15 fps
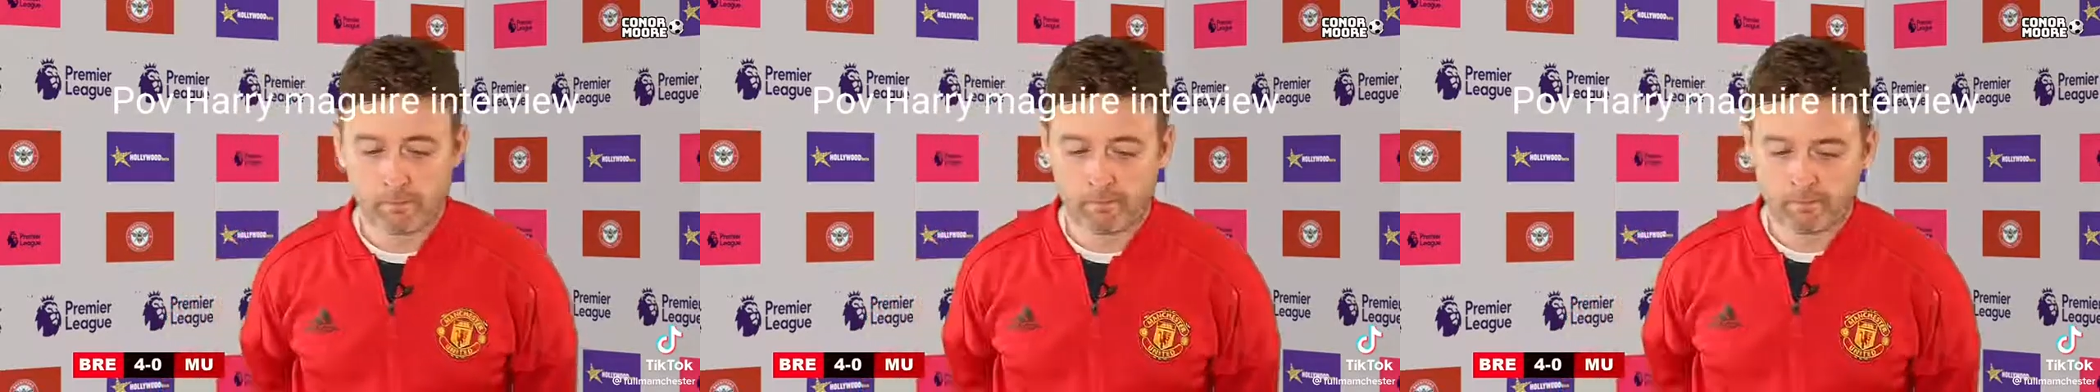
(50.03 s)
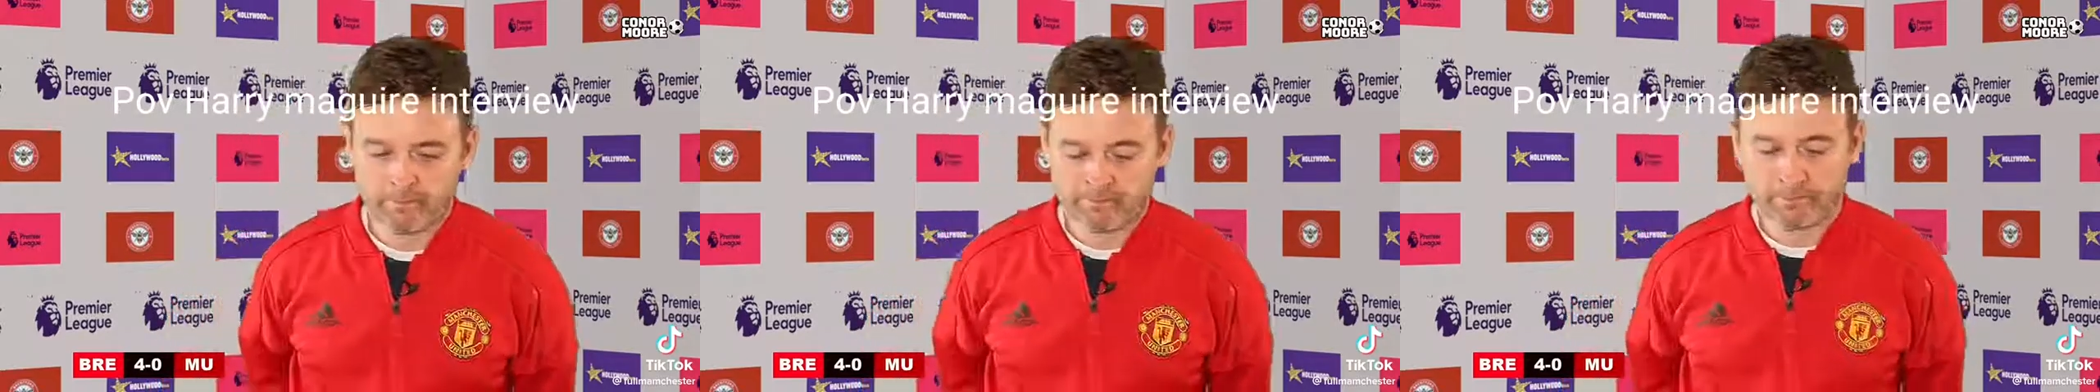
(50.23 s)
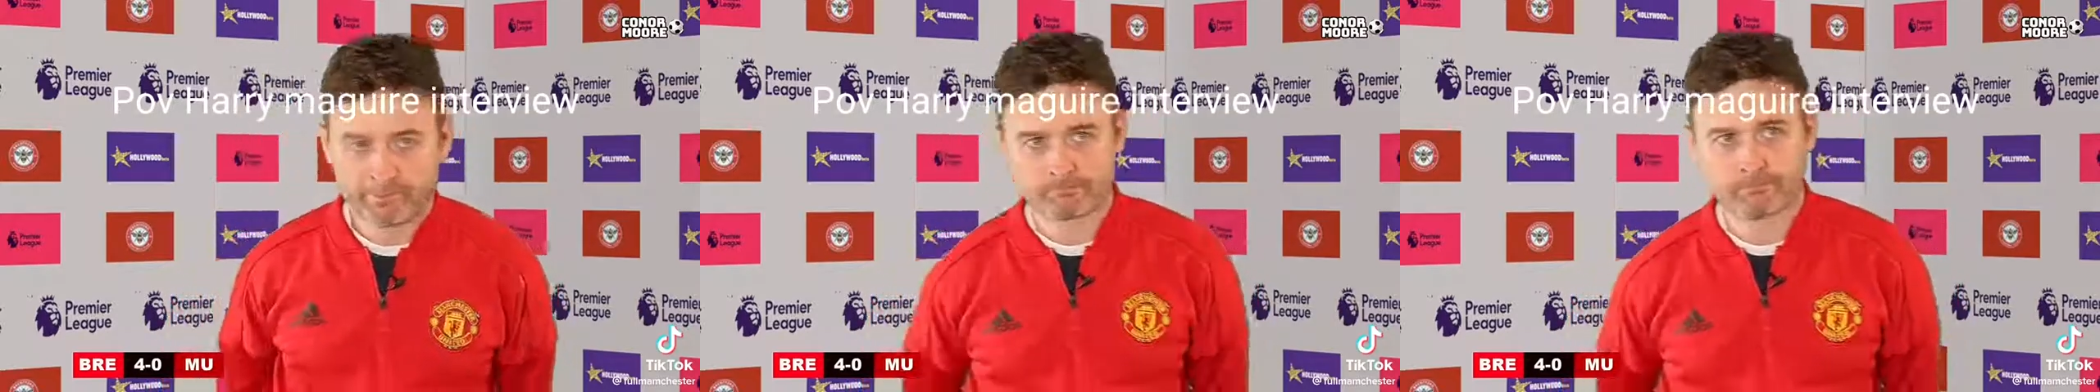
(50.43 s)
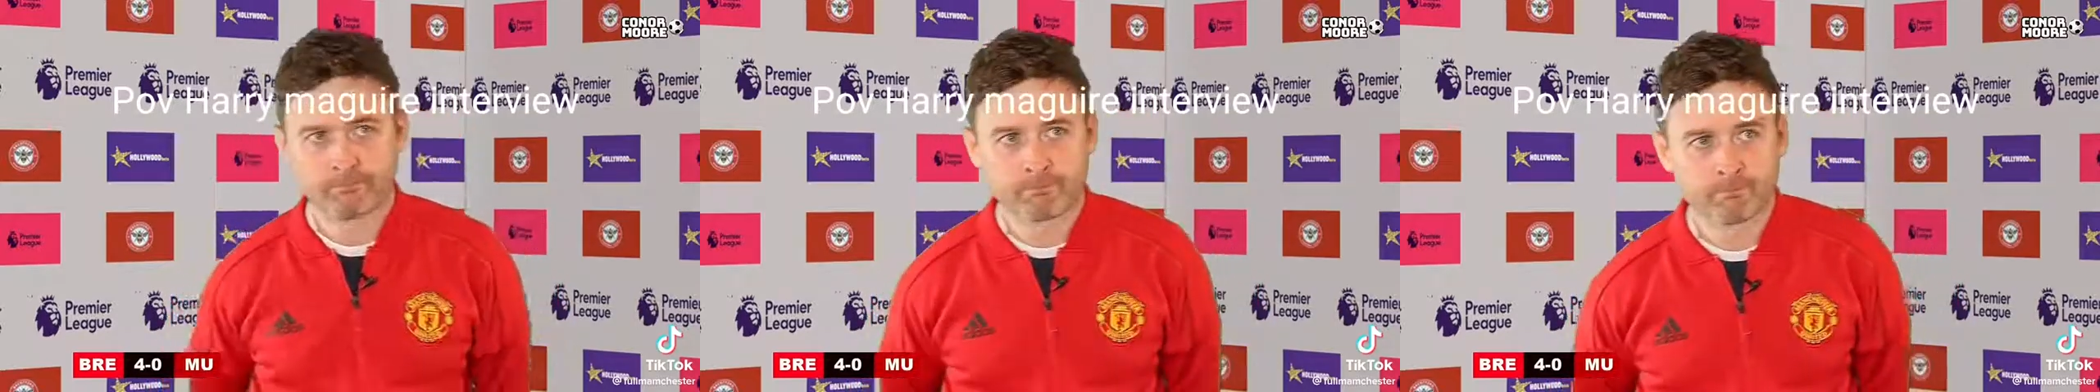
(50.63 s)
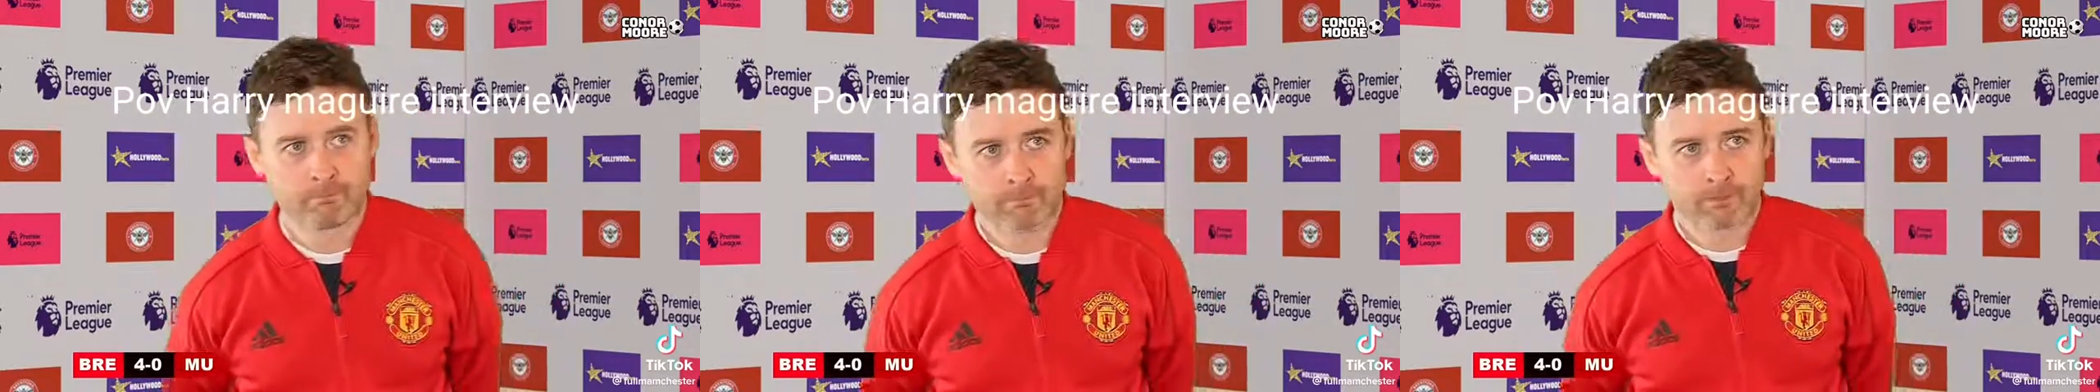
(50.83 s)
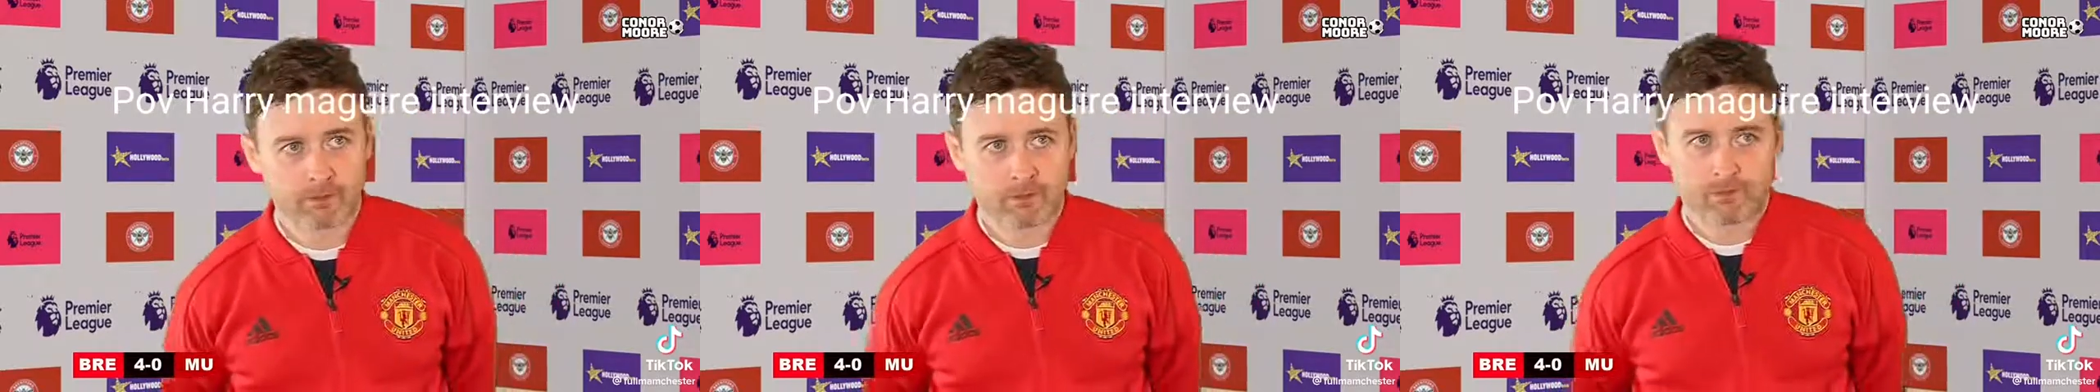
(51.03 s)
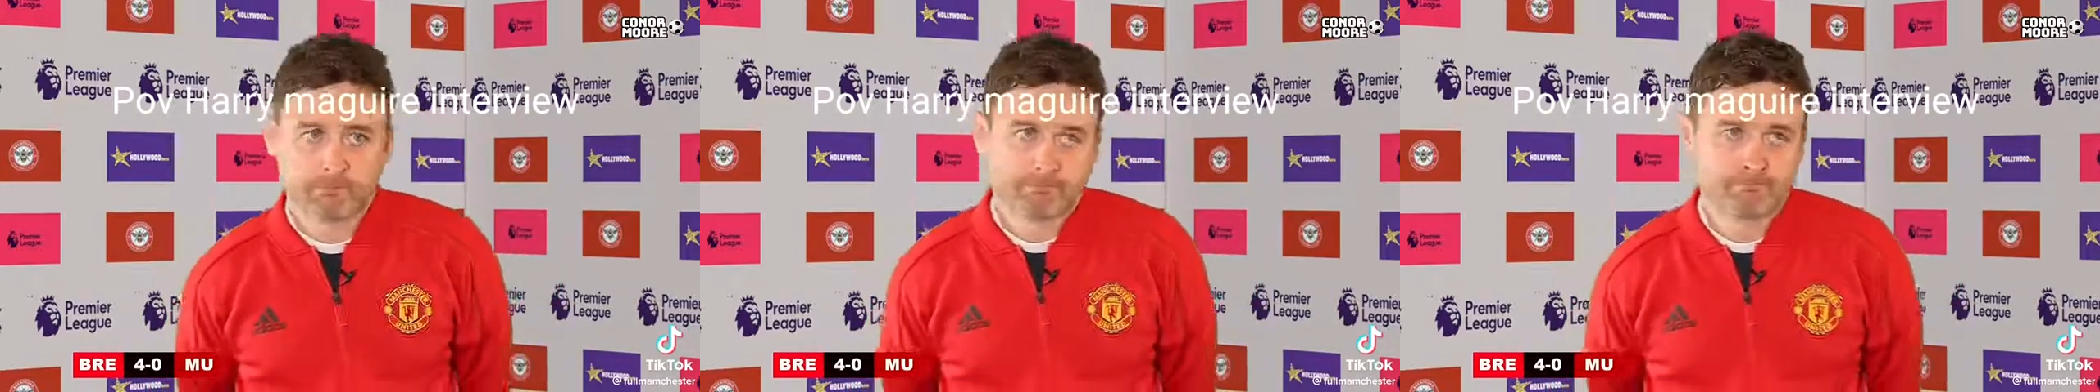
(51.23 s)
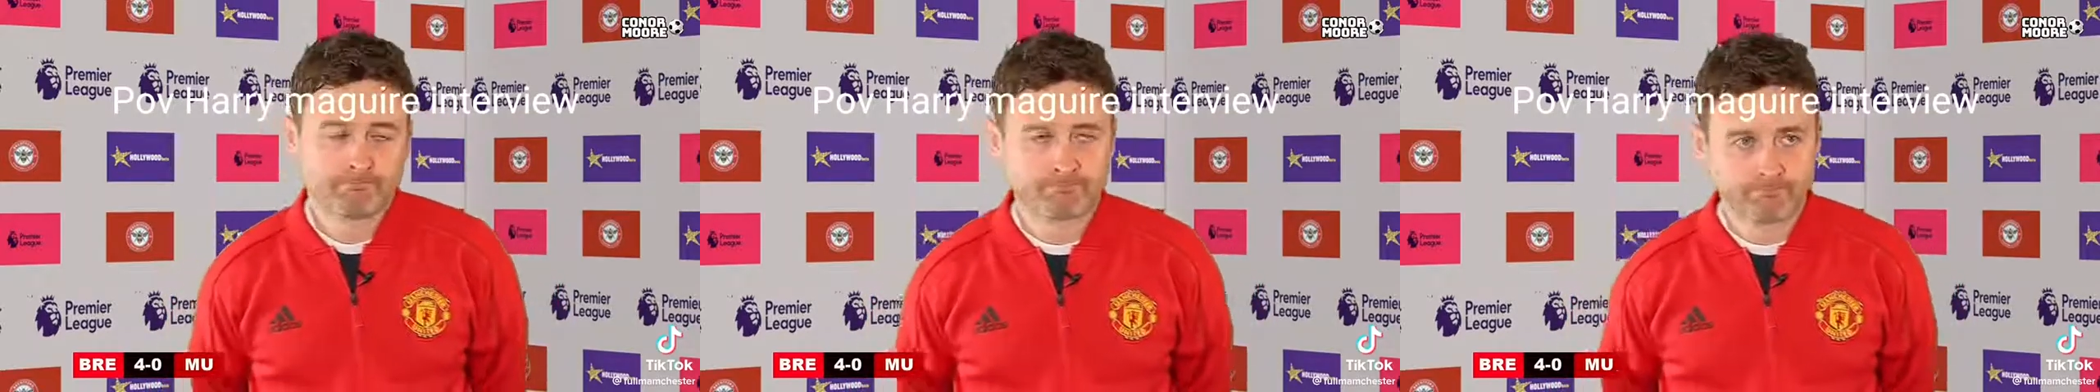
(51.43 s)
Do you have anything to say
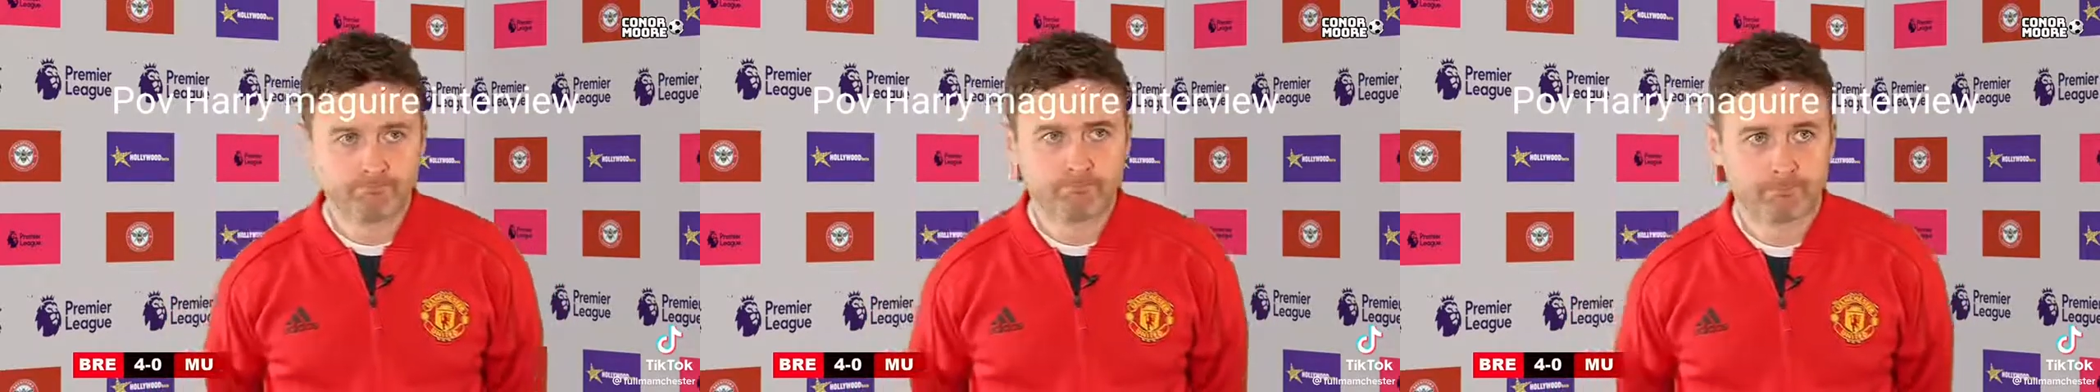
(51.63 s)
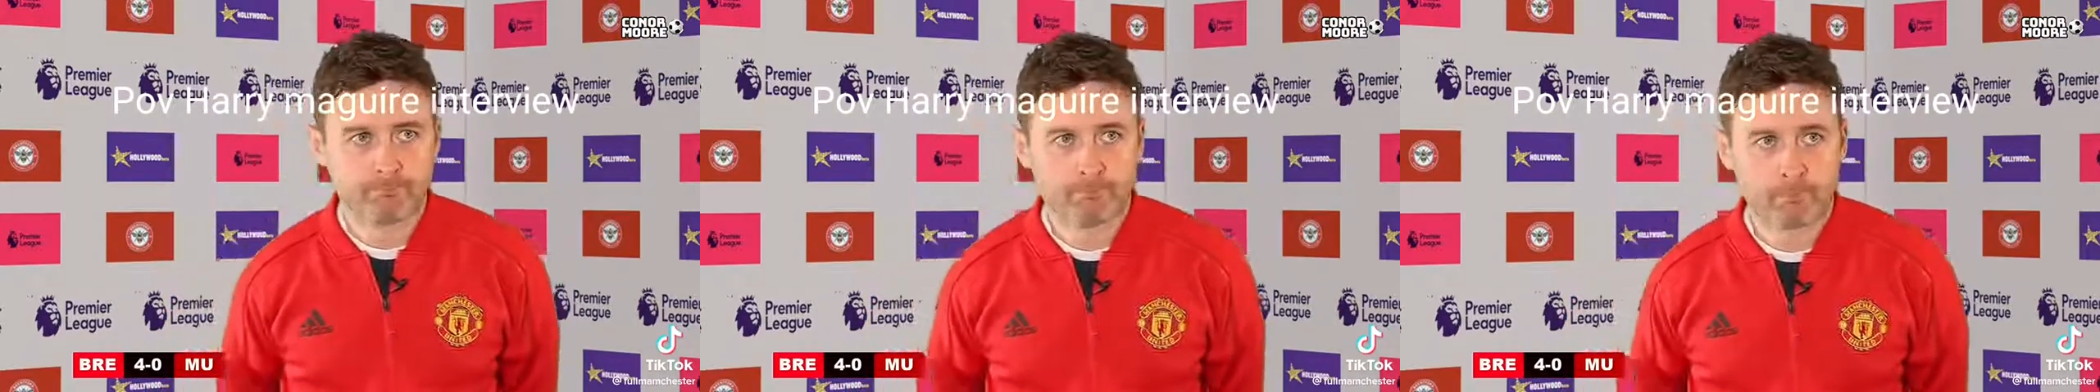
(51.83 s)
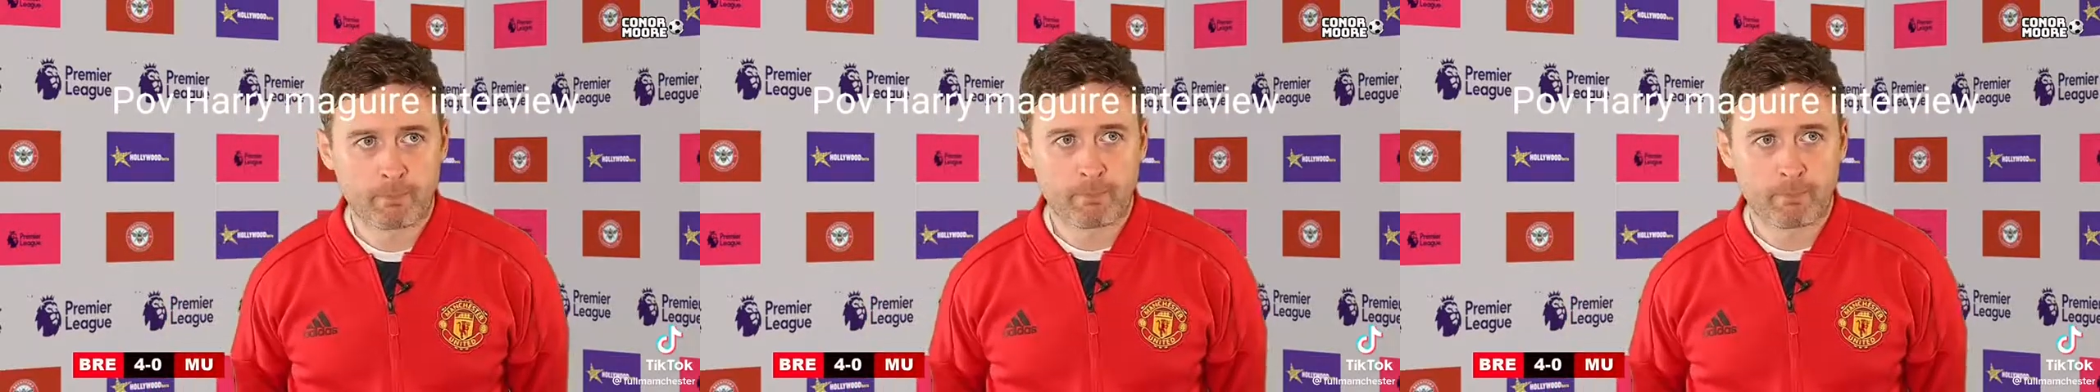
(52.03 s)
to the fans?